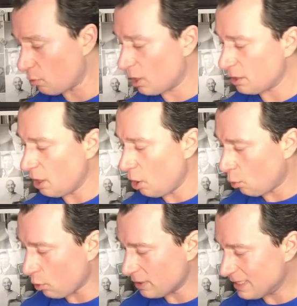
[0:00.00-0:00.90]
1,
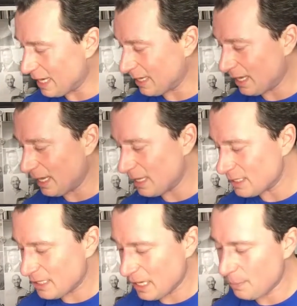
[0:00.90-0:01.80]
we're digging
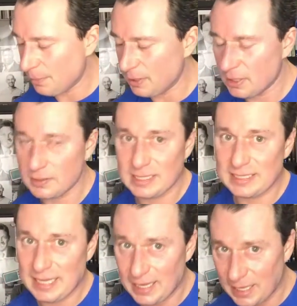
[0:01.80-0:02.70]
in deep. There's a
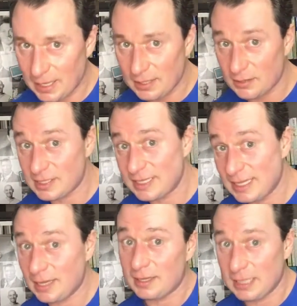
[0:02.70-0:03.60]

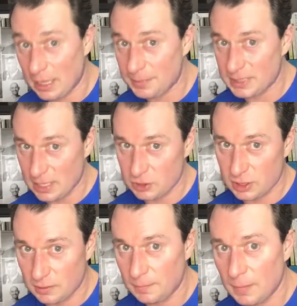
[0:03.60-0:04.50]
dig deep
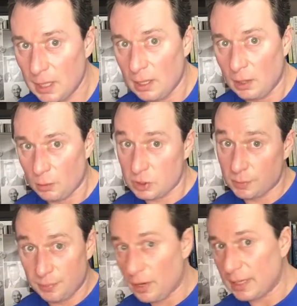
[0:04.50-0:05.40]
session, which will
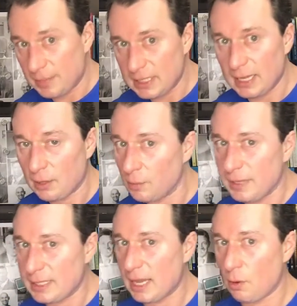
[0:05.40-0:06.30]
probably it'll
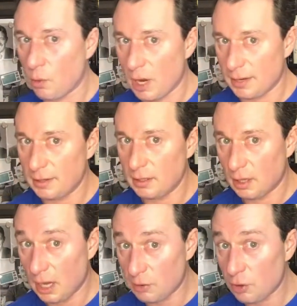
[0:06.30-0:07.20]
be day 1
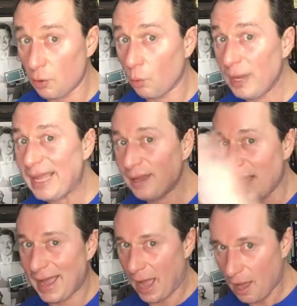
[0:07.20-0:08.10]
out of the week
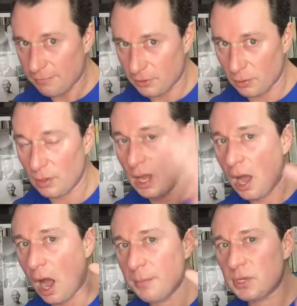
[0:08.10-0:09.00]
I have you.
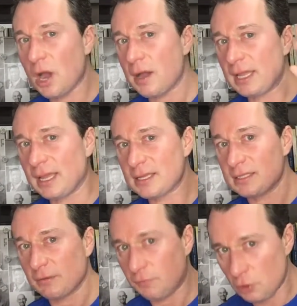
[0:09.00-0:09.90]
I'm talking as
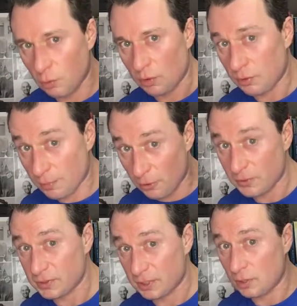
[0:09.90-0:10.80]
if you were the
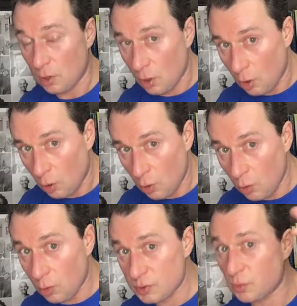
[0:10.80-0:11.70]
person who
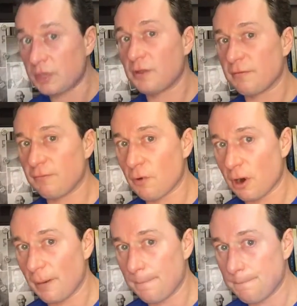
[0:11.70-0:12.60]
was one of the
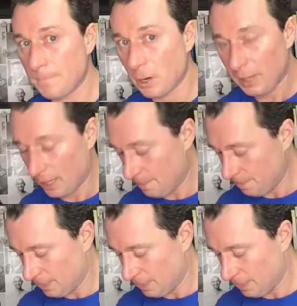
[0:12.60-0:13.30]
4. Okay?